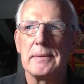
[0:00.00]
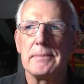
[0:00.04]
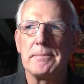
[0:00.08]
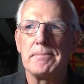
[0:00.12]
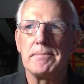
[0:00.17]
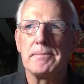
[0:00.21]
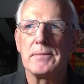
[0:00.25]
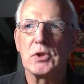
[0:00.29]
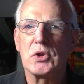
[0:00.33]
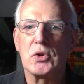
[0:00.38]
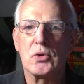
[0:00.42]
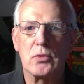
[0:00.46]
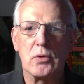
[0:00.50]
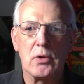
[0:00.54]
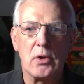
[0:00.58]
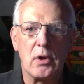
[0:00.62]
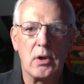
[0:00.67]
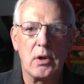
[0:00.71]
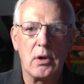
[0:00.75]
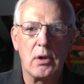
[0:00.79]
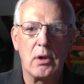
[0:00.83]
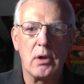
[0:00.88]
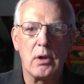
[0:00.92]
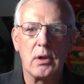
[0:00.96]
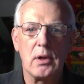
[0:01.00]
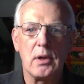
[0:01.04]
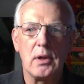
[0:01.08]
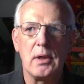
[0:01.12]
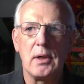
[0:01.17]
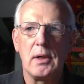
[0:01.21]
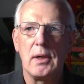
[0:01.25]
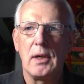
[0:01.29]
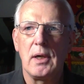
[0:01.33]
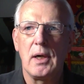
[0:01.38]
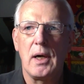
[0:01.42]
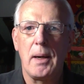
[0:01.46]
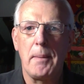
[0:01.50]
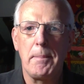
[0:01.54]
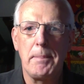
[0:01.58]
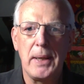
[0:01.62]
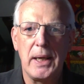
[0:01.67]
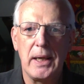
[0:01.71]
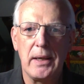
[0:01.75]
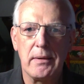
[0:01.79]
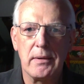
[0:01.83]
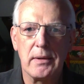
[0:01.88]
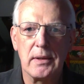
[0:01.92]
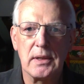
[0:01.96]
strong
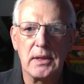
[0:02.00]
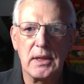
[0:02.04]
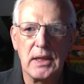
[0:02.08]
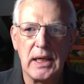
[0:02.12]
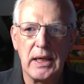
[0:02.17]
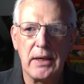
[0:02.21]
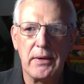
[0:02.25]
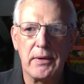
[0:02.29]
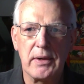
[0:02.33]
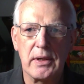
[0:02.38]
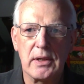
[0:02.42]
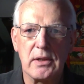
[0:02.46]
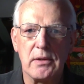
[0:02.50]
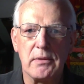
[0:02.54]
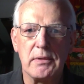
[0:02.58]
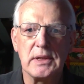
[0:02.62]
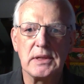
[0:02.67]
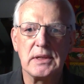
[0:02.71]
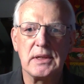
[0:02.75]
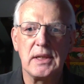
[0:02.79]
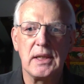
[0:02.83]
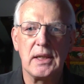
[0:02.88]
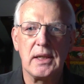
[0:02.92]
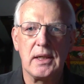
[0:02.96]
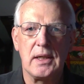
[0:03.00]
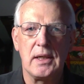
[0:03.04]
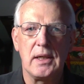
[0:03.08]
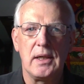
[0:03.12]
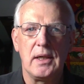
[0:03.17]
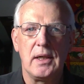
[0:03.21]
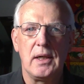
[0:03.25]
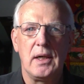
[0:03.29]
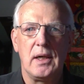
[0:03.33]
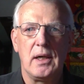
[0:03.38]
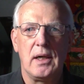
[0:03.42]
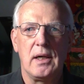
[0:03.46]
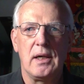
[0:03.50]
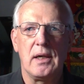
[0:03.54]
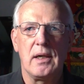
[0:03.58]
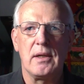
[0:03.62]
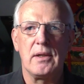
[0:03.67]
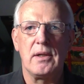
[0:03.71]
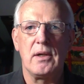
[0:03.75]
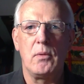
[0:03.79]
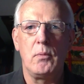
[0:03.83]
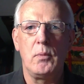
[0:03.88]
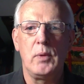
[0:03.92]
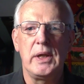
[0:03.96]
apparent characteristic
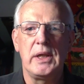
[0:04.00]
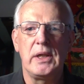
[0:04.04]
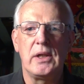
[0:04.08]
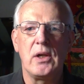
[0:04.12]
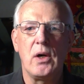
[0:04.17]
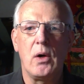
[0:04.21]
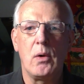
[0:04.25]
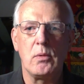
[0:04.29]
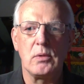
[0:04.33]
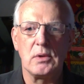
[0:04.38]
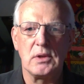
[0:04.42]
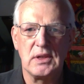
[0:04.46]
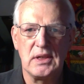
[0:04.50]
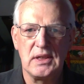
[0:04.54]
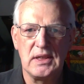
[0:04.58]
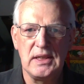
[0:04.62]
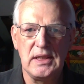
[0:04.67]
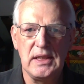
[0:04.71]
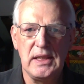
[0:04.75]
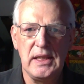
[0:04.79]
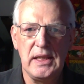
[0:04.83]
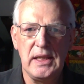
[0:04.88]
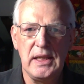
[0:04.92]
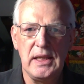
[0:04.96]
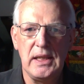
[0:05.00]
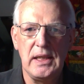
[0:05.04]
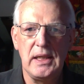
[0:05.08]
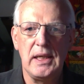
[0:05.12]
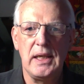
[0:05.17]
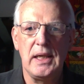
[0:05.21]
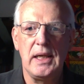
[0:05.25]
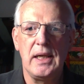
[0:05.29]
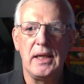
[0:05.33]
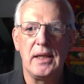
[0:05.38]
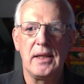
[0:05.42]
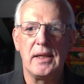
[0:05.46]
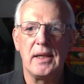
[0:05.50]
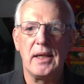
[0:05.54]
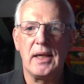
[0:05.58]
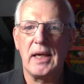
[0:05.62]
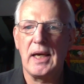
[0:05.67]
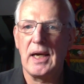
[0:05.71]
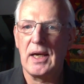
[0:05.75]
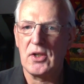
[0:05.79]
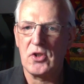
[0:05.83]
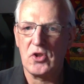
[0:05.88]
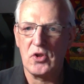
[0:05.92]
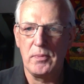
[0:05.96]
that we don't see in the
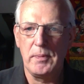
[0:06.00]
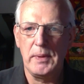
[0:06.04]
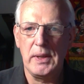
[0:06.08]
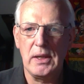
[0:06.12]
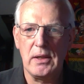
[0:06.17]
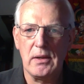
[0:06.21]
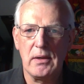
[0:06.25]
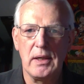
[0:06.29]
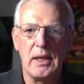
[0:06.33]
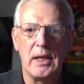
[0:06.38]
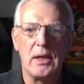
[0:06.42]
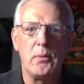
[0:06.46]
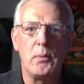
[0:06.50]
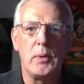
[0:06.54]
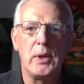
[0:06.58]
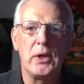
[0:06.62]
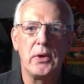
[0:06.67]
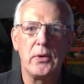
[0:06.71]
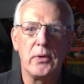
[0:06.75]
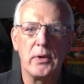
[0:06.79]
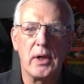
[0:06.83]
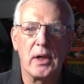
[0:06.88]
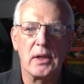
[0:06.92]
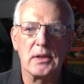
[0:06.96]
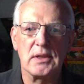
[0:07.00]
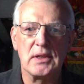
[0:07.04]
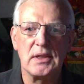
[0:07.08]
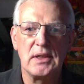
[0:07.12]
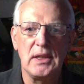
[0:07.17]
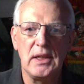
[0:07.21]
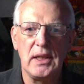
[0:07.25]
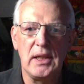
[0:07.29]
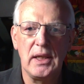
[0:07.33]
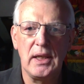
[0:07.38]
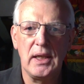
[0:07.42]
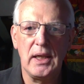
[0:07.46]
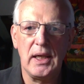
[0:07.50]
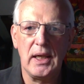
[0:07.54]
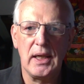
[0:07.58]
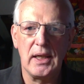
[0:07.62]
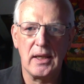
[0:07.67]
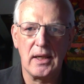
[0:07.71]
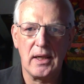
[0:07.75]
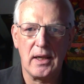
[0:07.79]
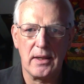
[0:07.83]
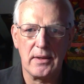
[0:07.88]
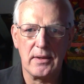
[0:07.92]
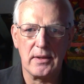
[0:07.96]
Kashmir and we do not see in
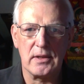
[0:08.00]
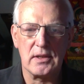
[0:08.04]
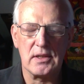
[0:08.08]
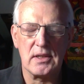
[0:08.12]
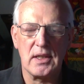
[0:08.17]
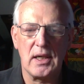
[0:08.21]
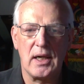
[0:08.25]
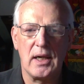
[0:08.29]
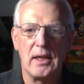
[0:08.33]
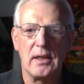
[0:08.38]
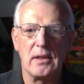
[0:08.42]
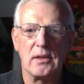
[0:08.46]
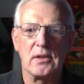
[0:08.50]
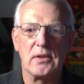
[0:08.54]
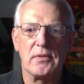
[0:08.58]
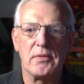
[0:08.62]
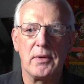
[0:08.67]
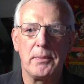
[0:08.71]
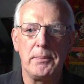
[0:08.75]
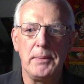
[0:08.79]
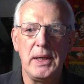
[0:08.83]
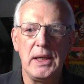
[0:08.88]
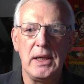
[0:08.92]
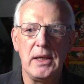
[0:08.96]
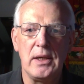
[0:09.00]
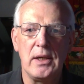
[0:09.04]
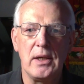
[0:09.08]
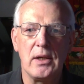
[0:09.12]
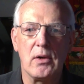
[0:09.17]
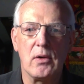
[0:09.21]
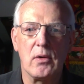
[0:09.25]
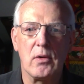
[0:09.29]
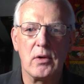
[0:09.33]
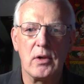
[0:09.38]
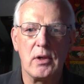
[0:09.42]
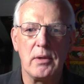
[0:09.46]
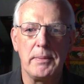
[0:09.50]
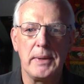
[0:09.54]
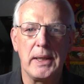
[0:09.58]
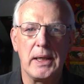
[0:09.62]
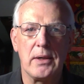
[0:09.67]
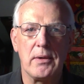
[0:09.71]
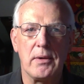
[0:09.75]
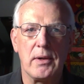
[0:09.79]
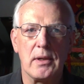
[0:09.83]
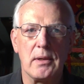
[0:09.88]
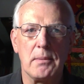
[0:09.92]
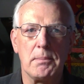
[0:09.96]
other styles from India or Tibet
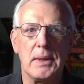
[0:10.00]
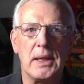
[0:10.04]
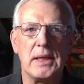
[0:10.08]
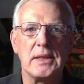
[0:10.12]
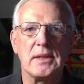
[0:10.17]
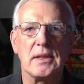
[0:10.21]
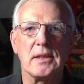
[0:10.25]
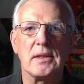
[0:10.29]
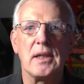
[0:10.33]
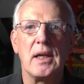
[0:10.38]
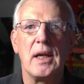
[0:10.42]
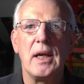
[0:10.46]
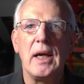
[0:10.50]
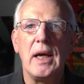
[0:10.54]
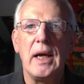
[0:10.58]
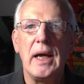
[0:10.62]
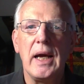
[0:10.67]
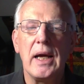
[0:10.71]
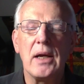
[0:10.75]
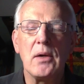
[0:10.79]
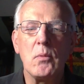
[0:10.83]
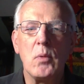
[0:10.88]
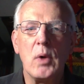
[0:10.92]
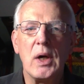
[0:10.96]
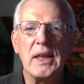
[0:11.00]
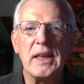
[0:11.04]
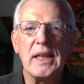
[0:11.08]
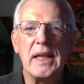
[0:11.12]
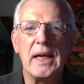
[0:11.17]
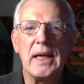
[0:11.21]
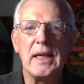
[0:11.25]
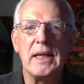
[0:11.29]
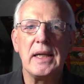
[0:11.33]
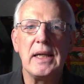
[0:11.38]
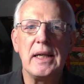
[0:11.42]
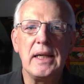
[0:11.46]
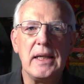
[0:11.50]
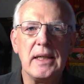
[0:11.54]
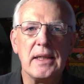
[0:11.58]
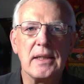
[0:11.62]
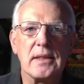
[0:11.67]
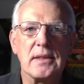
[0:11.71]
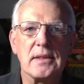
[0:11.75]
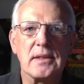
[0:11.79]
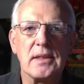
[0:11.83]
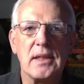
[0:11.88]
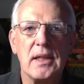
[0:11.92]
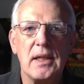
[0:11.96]
or other places. And what that
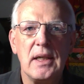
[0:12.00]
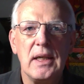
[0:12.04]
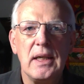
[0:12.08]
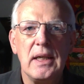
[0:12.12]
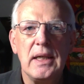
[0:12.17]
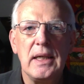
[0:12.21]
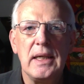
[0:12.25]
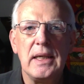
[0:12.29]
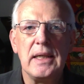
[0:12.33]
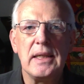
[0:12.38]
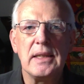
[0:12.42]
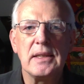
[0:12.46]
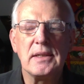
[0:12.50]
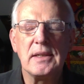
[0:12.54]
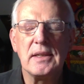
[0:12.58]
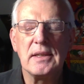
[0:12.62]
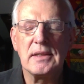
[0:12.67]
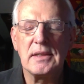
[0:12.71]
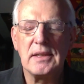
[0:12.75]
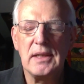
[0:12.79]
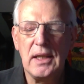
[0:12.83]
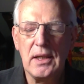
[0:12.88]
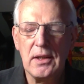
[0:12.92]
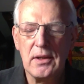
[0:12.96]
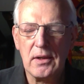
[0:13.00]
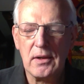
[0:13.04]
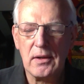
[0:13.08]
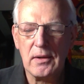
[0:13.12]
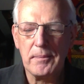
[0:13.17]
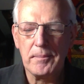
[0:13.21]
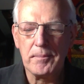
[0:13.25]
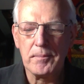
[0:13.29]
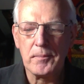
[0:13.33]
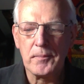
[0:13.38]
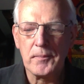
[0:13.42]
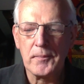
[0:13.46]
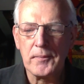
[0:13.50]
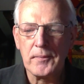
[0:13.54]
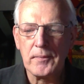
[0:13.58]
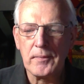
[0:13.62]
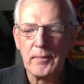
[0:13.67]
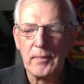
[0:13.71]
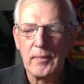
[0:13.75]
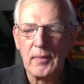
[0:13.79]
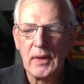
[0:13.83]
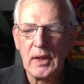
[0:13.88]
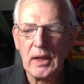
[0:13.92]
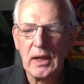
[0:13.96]
is it's either
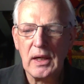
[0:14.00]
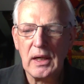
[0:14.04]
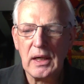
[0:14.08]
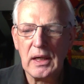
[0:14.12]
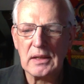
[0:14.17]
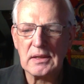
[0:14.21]
a